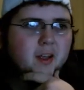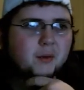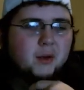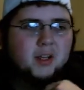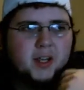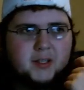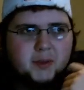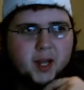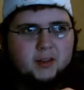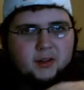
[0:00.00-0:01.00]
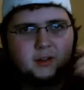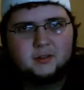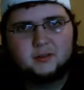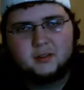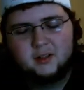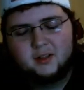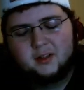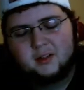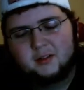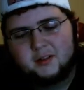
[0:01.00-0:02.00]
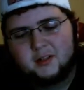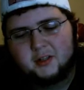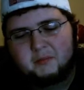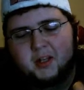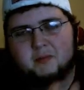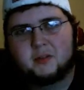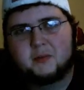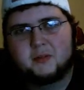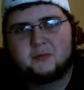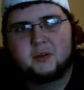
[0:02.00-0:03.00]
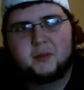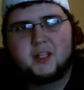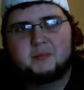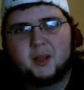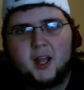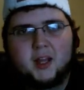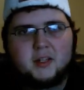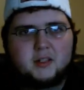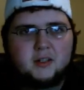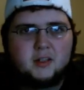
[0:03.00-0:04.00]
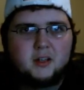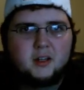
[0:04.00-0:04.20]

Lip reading: And while he got his back turned, Shelton Benjamin comes for the big splash